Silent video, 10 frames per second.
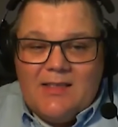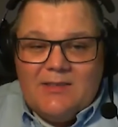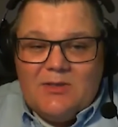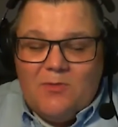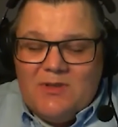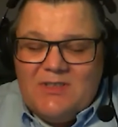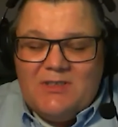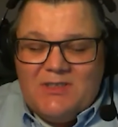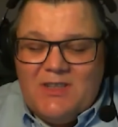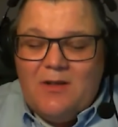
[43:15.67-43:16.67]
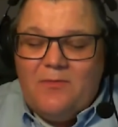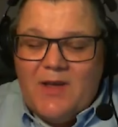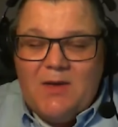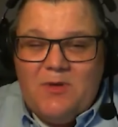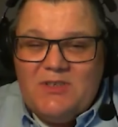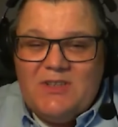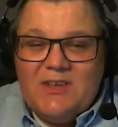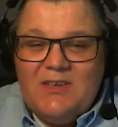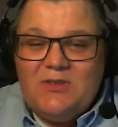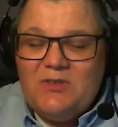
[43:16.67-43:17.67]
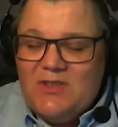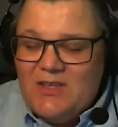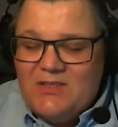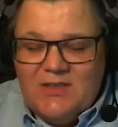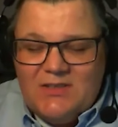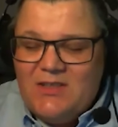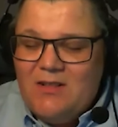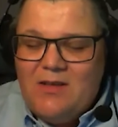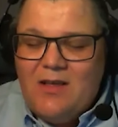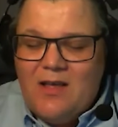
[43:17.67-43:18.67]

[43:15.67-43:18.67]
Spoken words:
so it's still very much in the research stage. There's still